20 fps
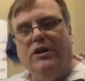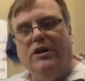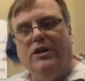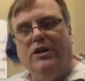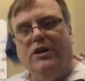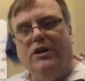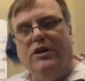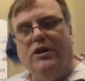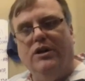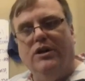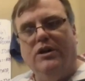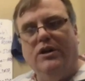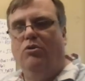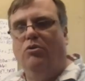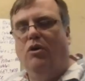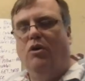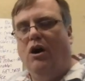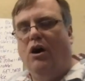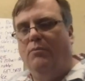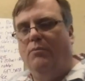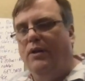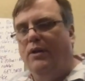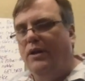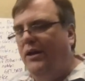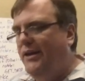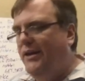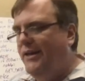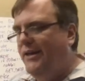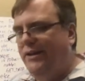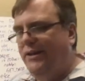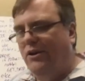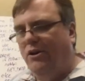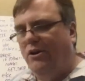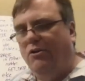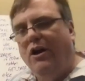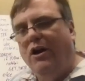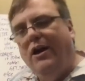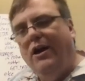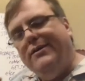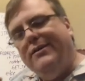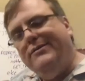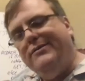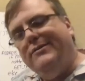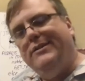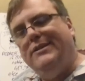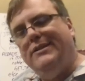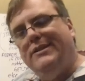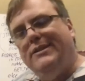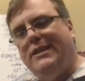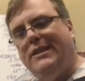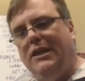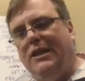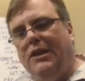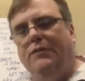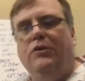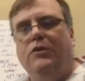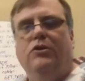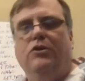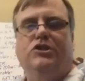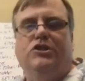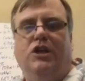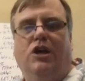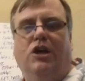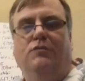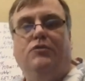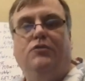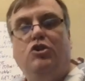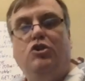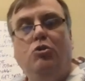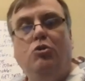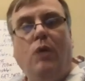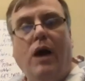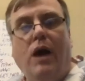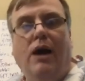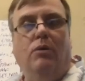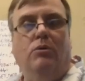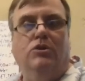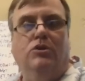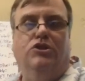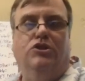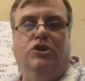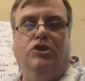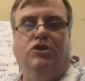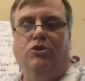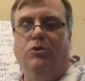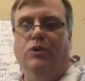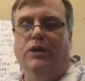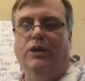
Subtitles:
So you know, give yourself 2 hours to do it in.